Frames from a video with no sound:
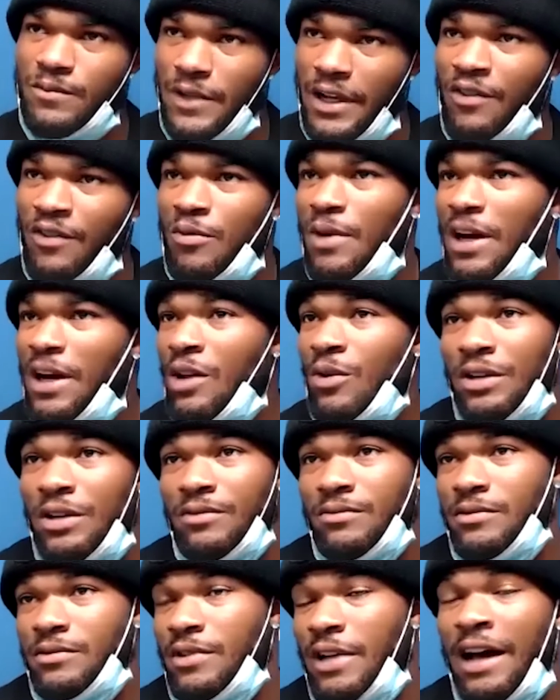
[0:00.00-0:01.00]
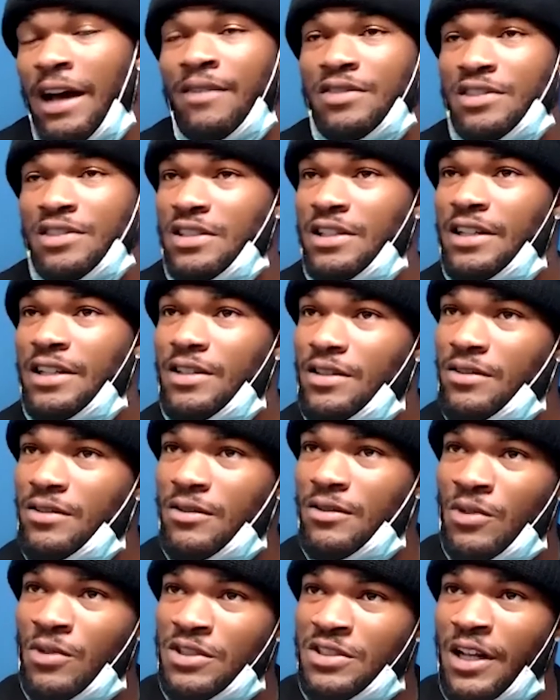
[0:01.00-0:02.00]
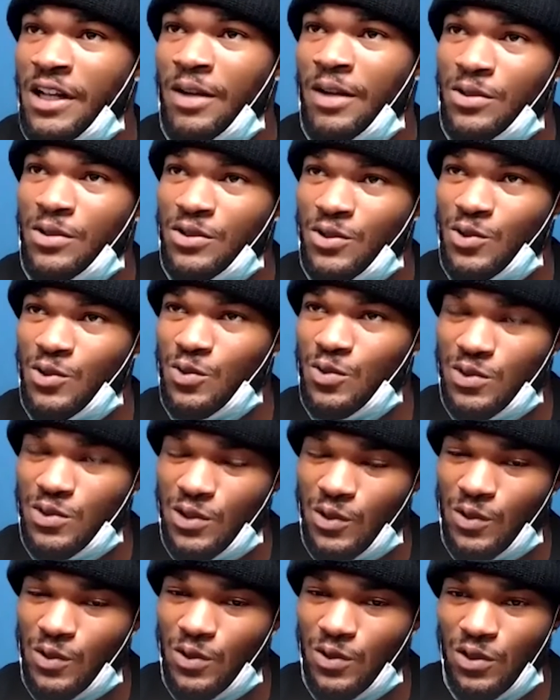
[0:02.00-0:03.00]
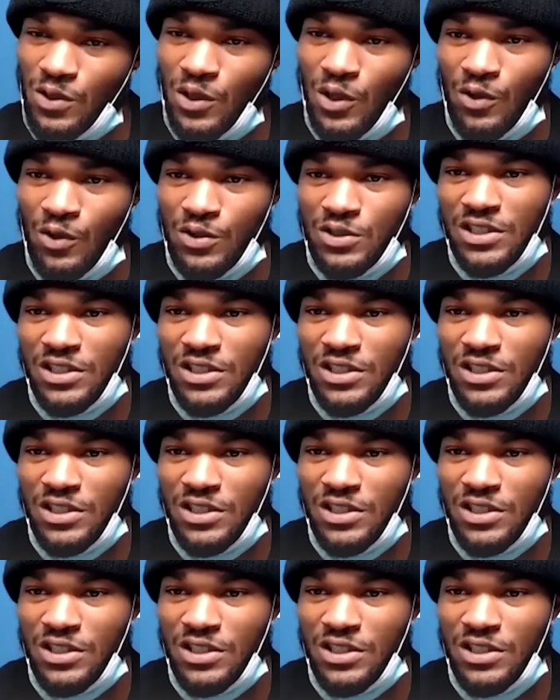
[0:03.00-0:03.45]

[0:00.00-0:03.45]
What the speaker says: everybody obviously wasn't able to. So, it